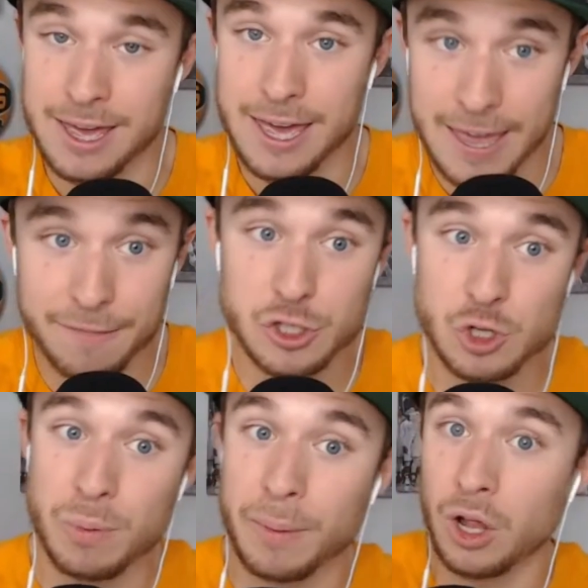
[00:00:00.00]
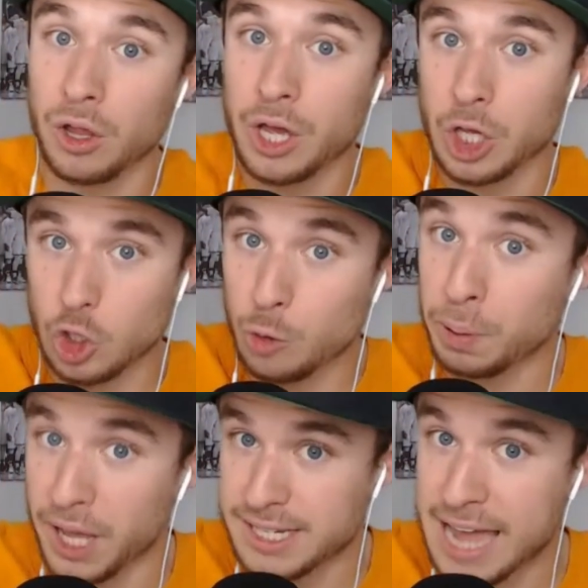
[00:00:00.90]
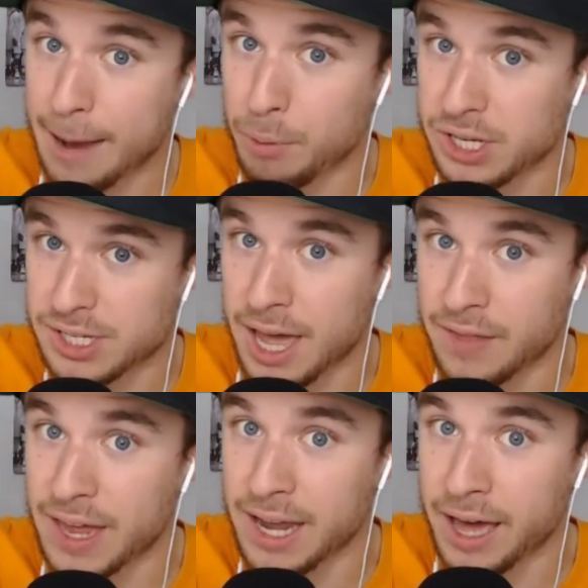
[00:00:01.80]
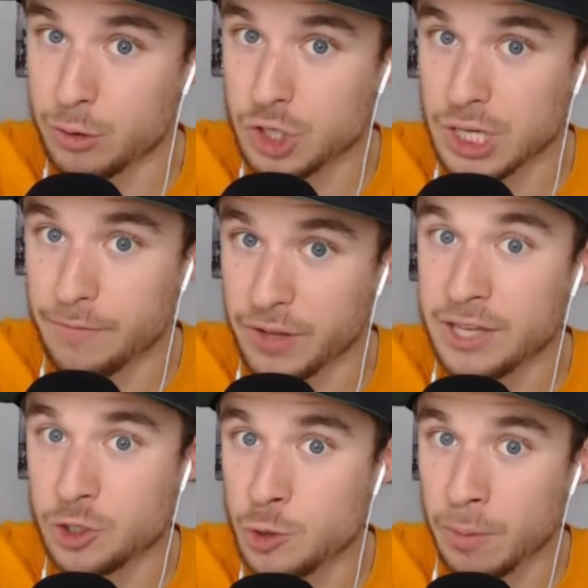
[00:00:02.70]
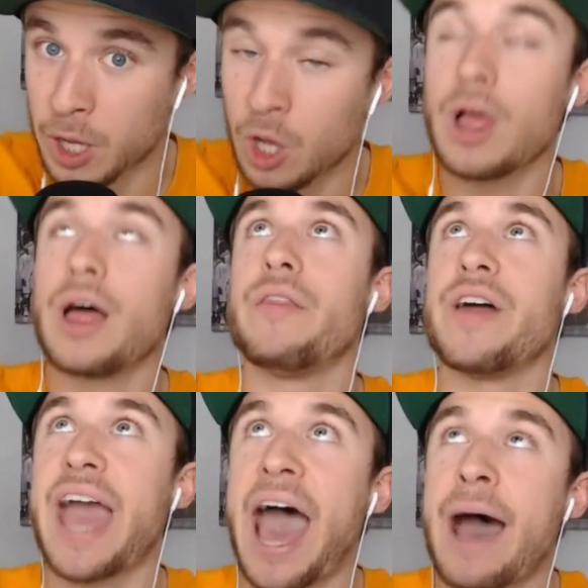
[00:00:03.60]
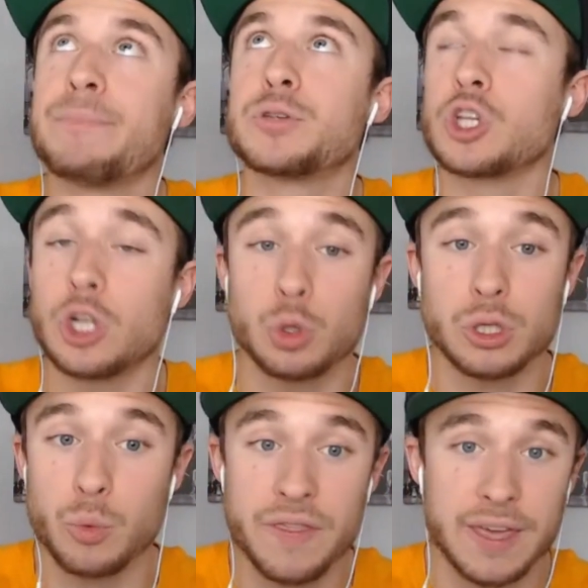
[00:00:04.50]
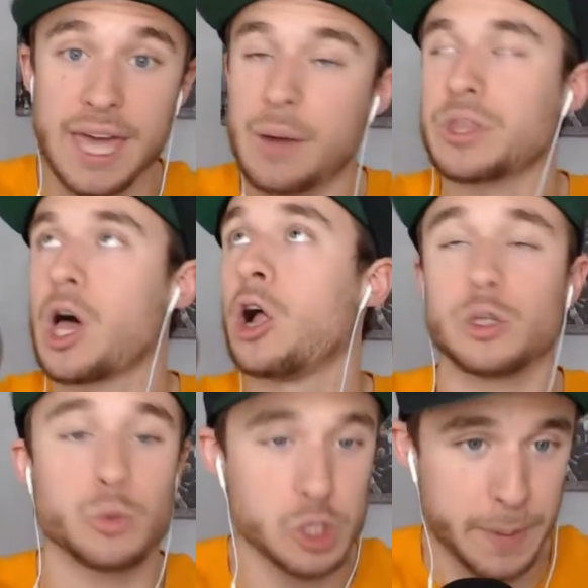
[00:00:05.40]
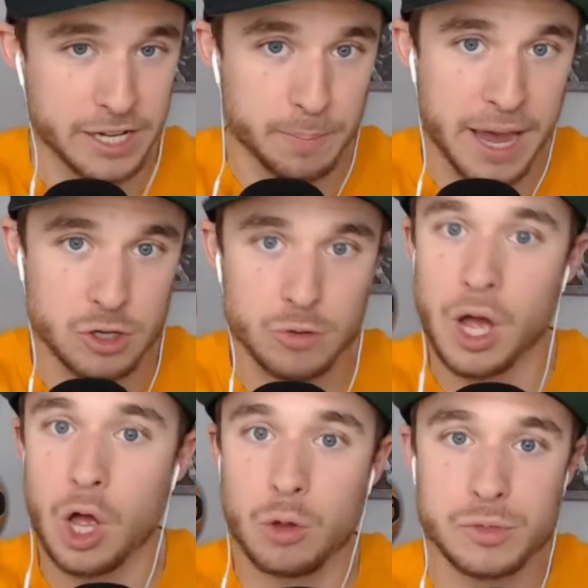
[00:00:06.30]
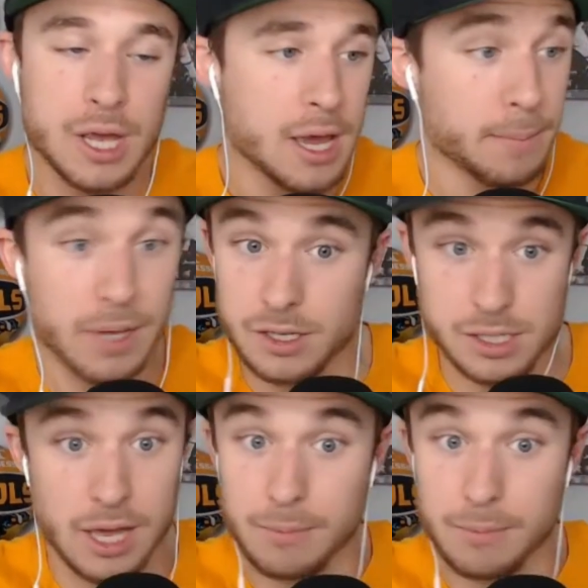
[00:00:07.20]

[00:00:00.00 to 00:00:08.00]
in the Super Bowl, you plug Dak Prescott in that Niners team for that Super Bowl, they absolutely win the game, with all due respect to Patrick Mahomes, because again,